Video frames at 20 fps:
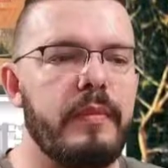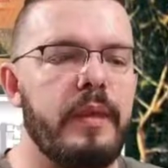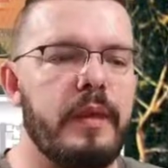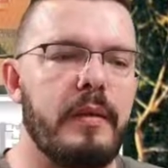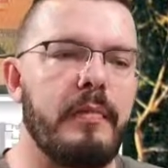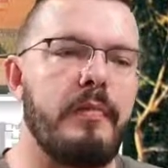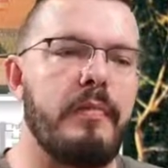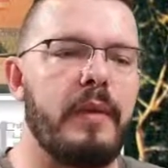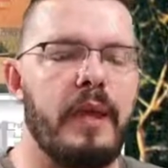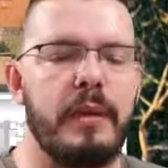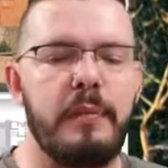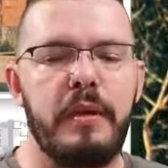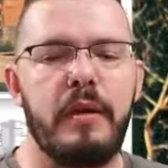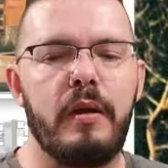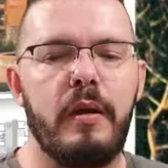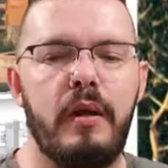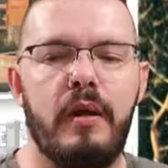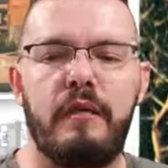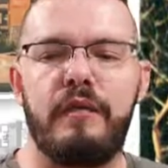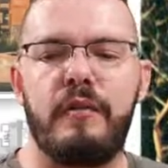maybe
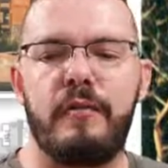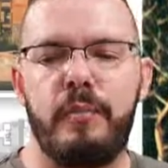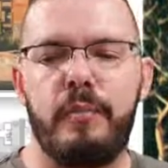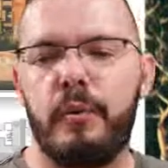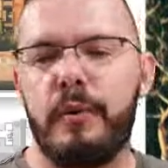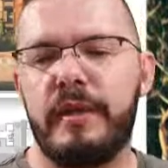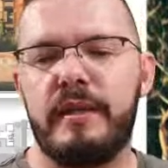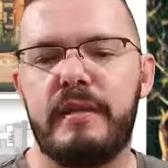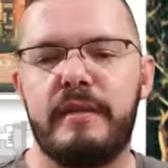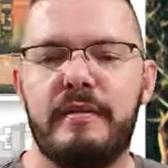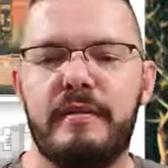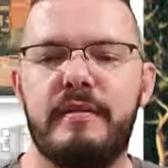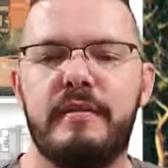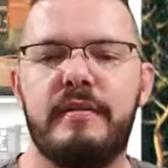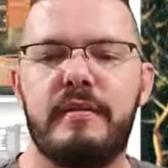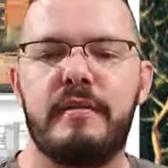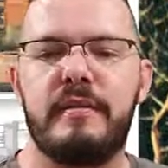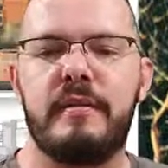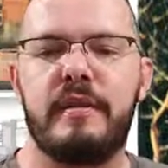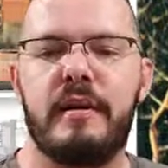half a point.
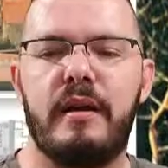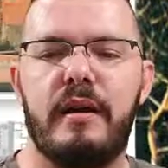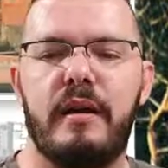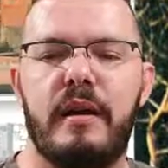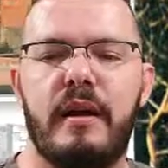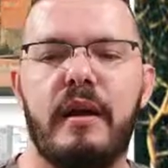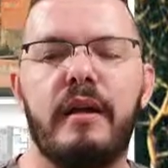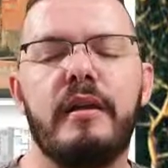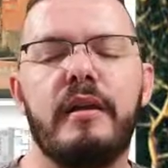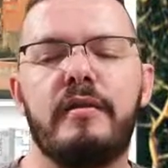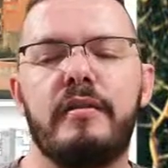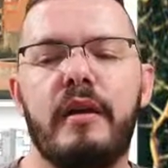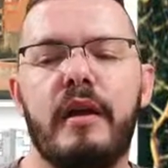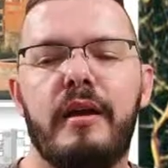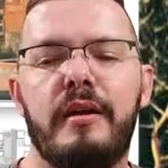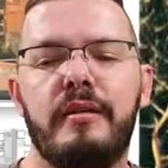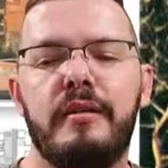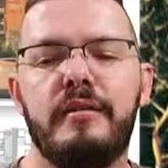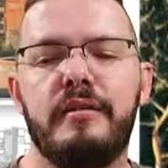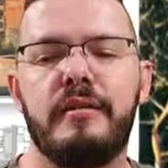I
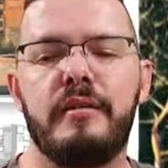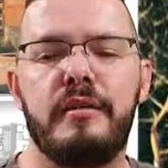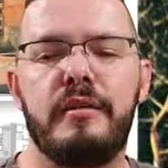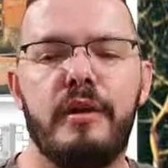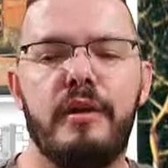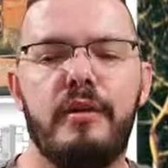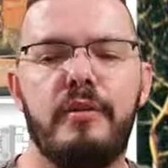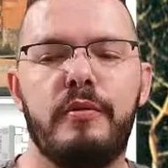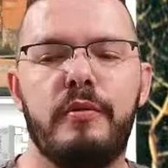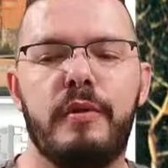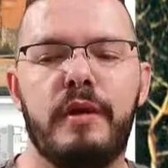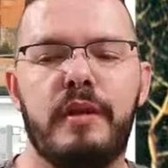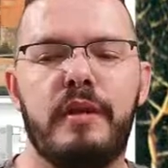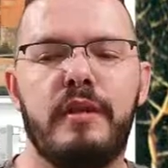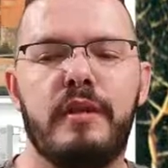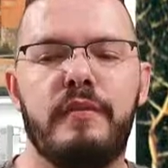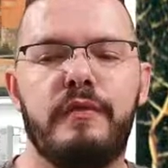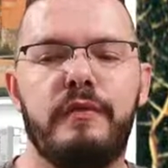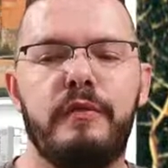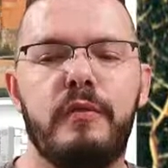don't know what
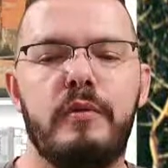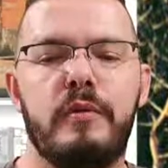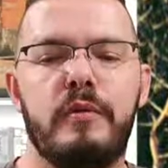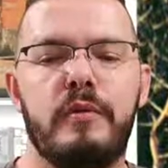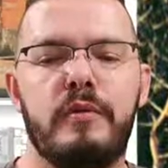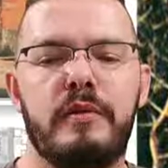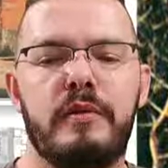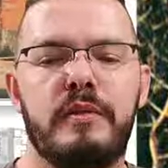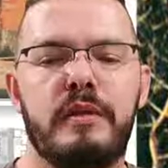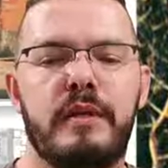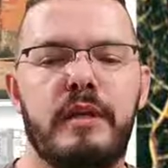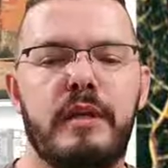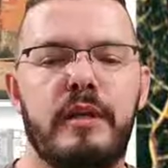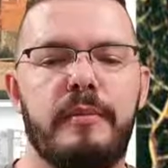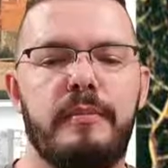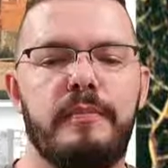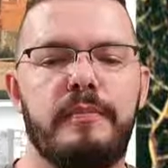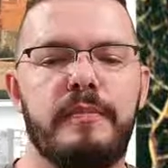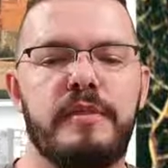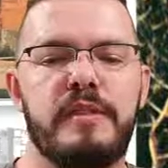the full
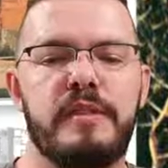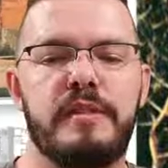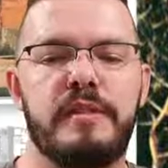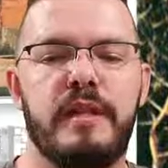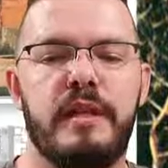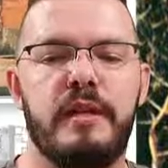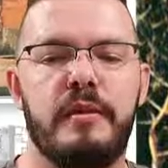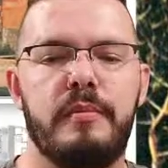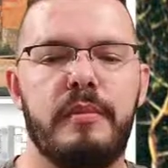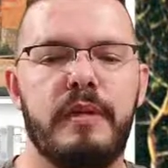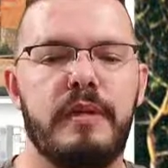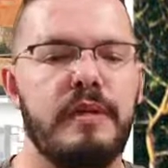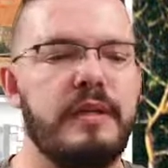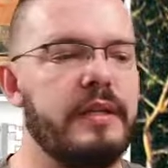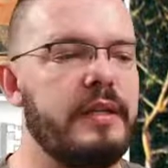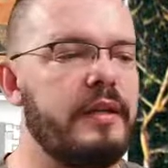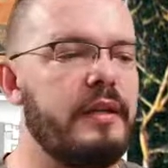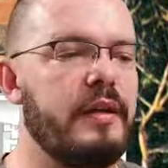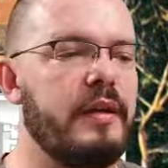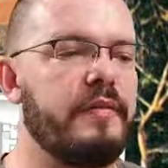
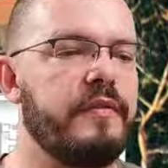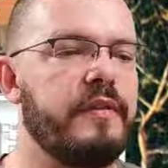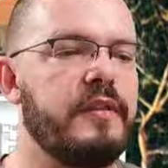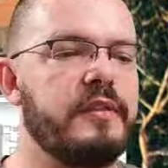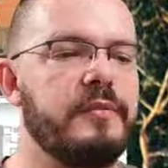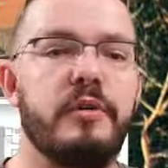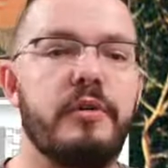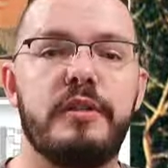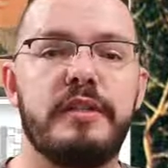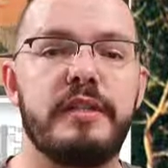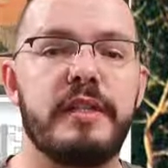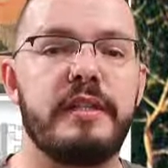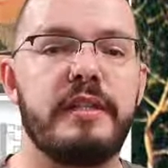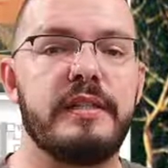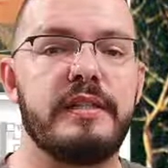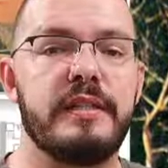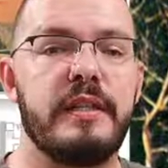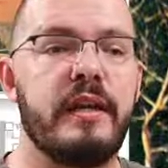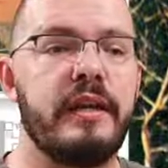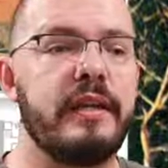sustainability of this project
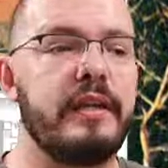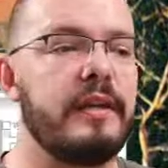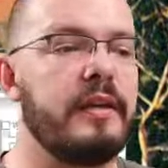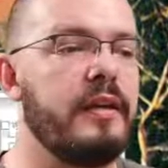is like,